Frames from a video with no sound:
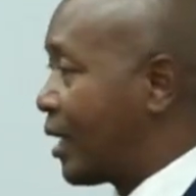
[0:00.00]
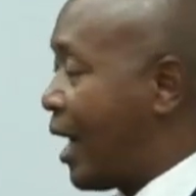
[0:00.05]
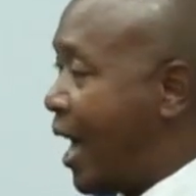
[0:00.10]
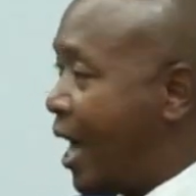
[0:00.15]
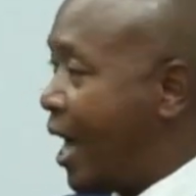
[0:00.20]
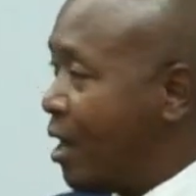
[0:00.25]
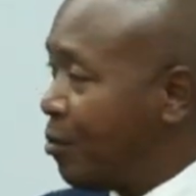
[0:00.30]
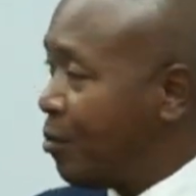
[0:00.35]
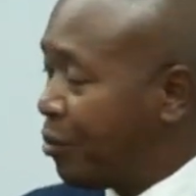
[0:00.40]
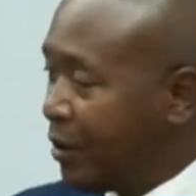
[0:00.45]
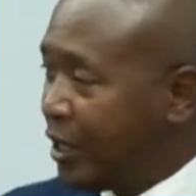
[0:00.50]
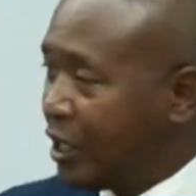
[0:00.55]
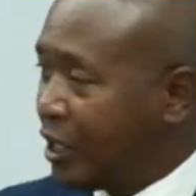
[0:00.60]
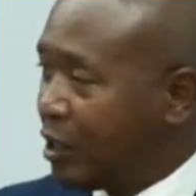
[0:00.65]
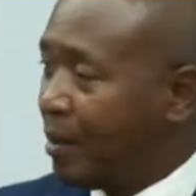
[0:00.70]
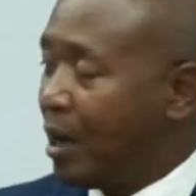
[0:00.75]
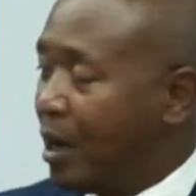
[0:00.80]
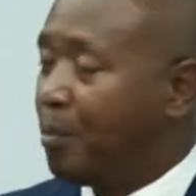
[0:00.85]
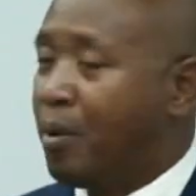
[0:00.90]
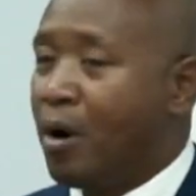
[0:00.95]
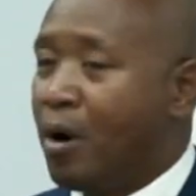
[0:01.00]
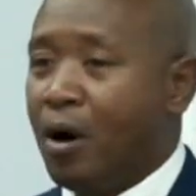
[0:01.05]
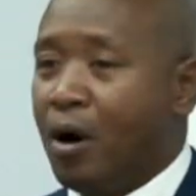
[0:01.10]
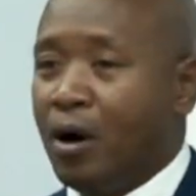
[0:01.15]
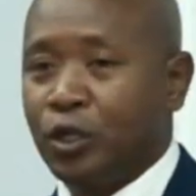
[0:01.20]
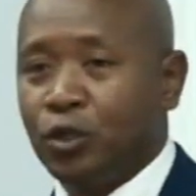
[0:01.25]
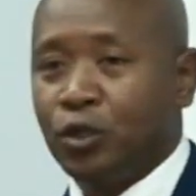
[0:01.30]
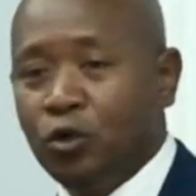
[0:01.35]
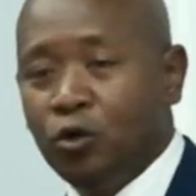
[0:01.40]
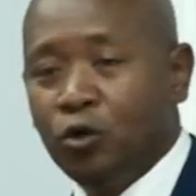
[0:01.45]
I bring my
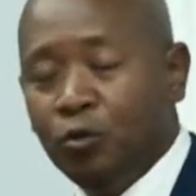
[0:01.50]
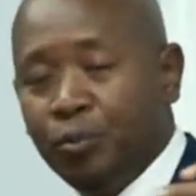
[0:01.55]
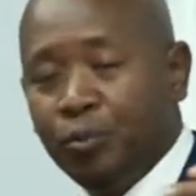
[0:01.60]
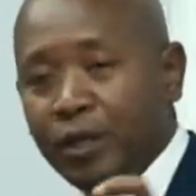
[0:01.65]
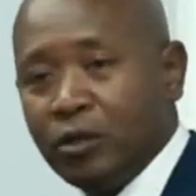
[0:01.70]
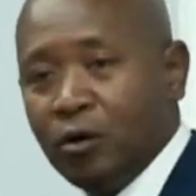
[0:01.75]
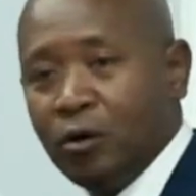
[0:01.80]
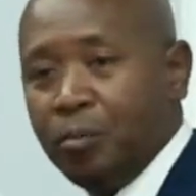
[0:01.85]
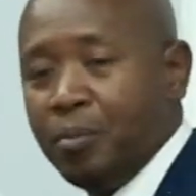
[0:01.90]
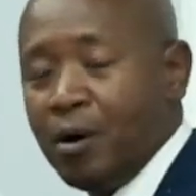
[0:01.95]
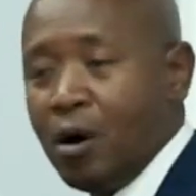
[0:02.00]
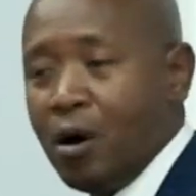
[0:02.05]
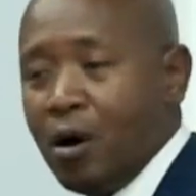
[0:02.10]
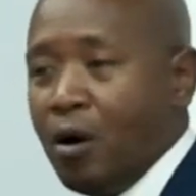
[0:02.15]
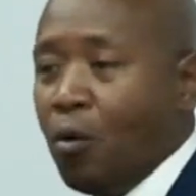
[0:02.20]
part, you bring your part,